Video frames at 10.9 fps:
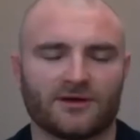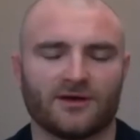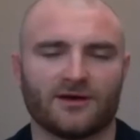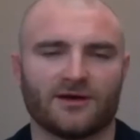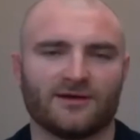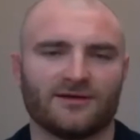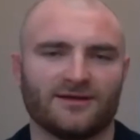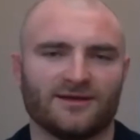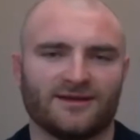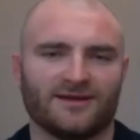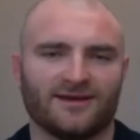It
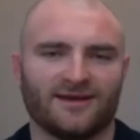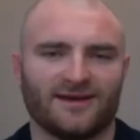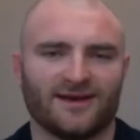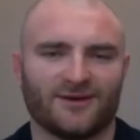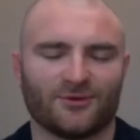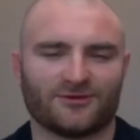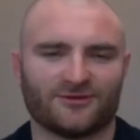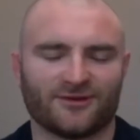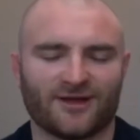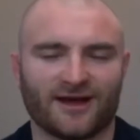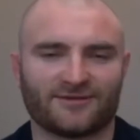wasn't
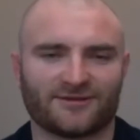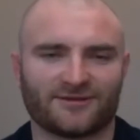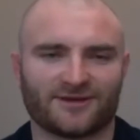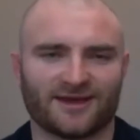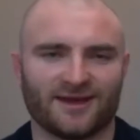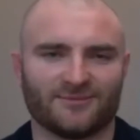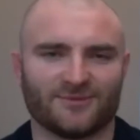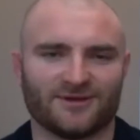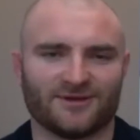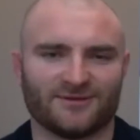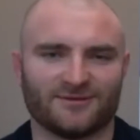until after the game that
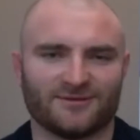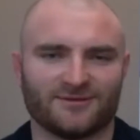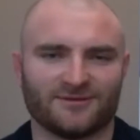you